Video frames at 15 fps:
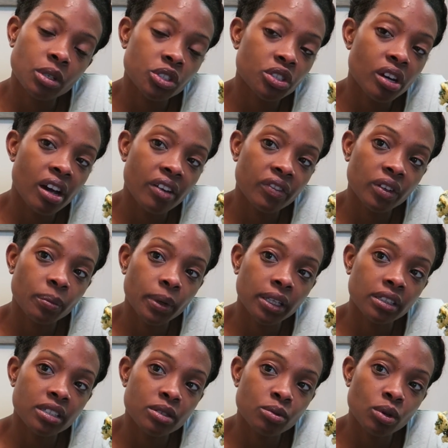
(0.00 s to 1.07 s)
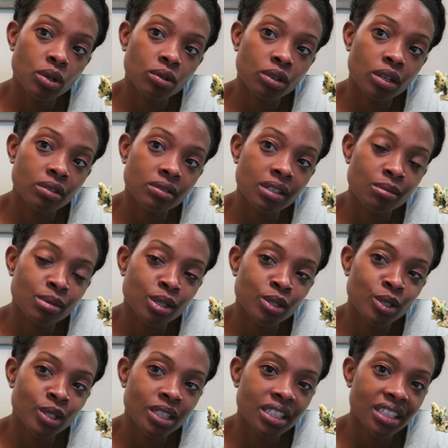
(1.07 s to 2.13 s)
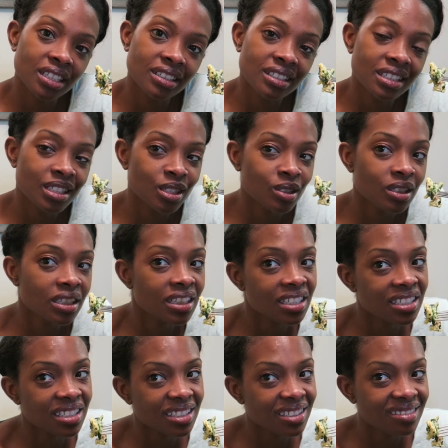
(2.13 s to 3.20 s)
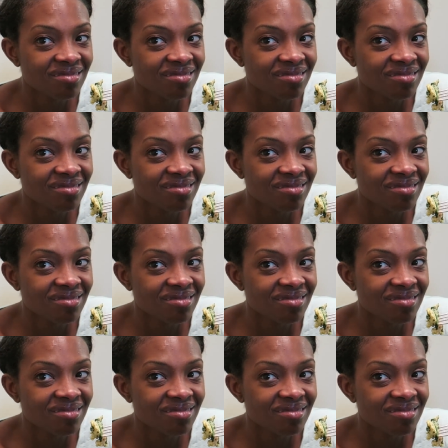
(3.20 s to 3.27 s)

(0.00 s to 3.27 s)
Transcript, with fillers: I'm not sure how I feel about these rolled oats. I'm so used to eating steel cuts.